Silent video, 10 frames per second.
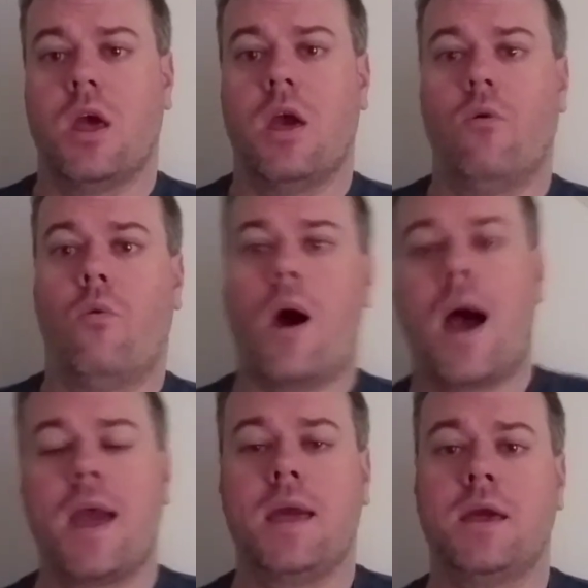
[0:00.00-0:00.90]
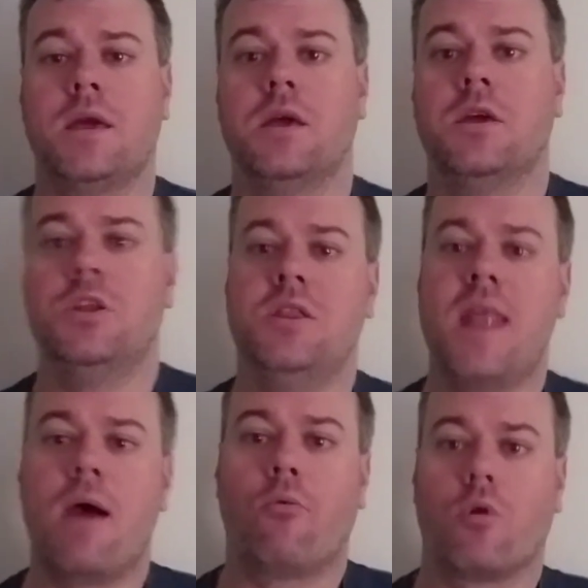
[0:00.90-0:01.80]
and why
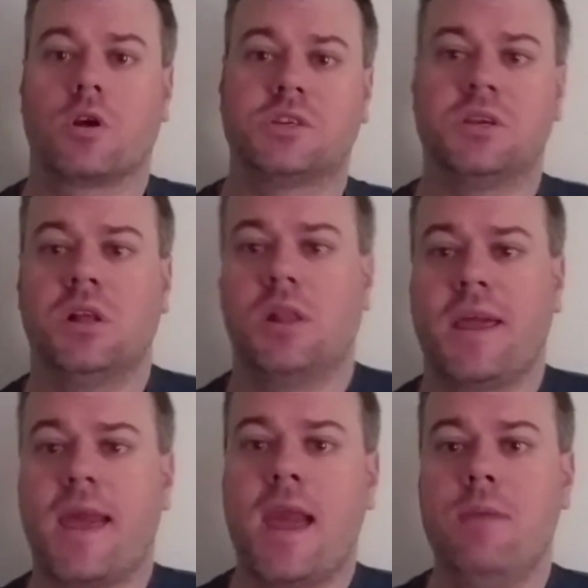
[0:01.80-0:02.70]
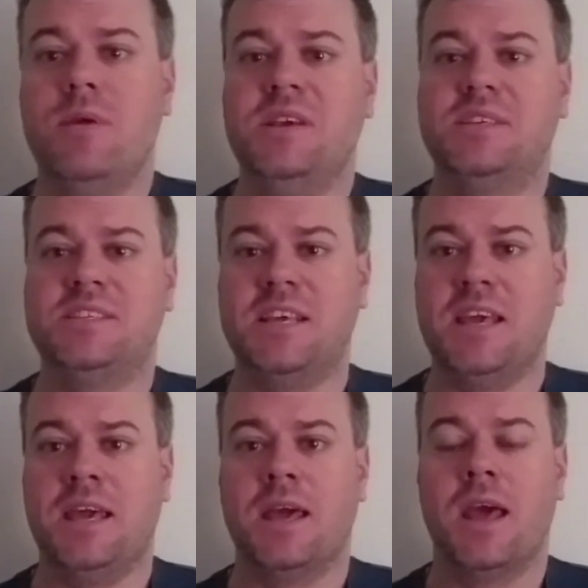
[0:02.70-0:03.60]
networks like
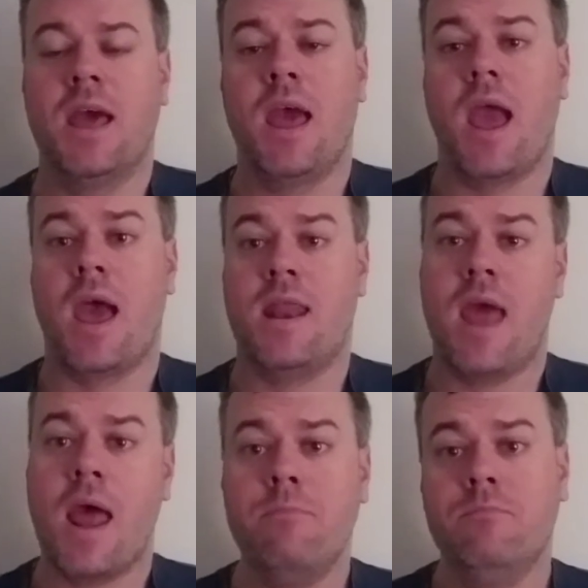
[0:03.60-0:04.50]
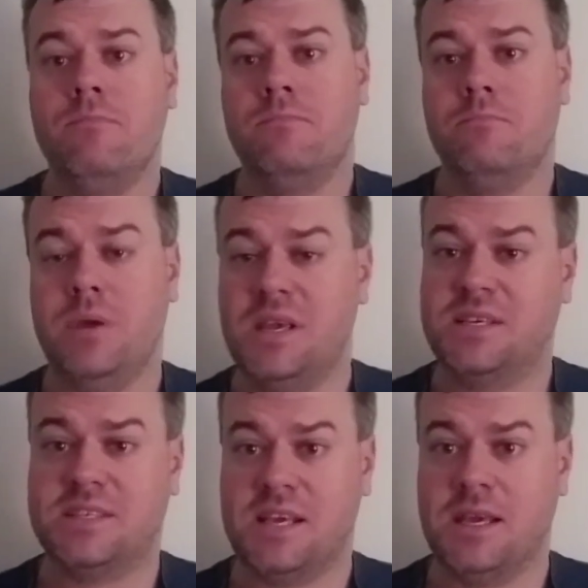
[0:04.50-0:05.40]
ABC and
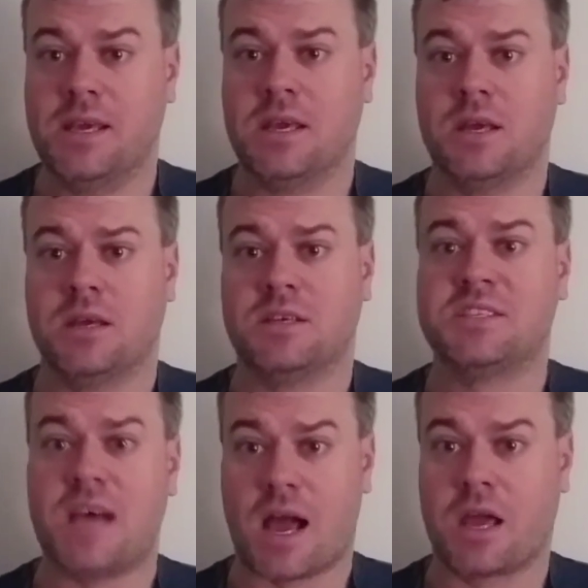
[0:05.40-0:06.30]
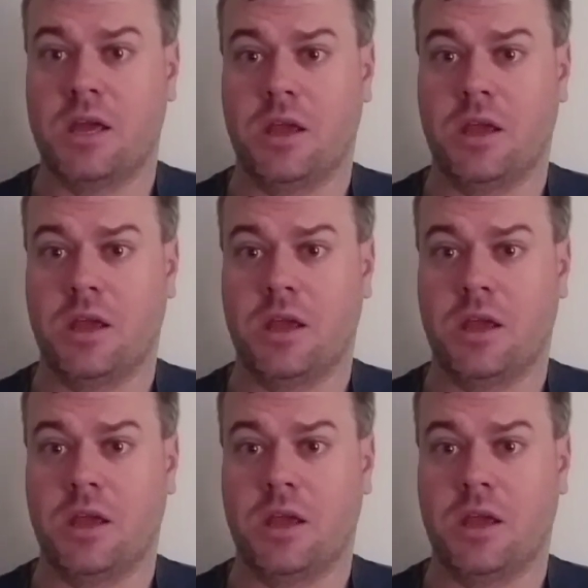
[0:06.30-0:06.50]
NBC suck.